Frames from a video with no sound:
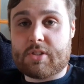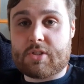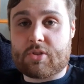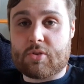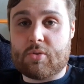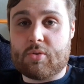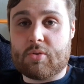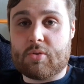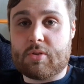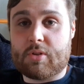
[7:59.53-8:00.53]

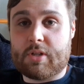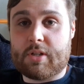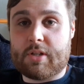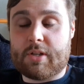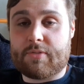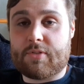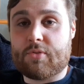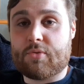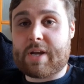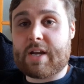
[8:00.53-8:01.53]
So if
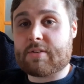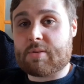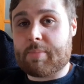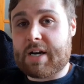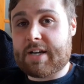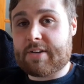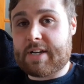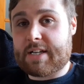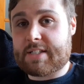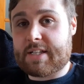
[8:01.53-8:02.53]
went out to buy a
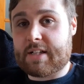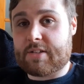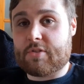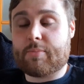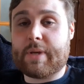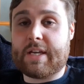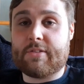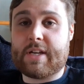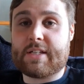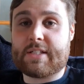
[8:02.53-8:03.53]
red tail and you've
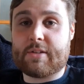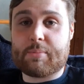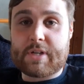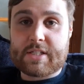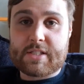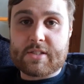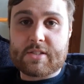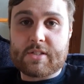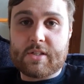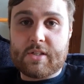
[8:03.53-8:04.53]
paid red tail
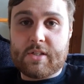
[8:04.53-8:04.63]
prices,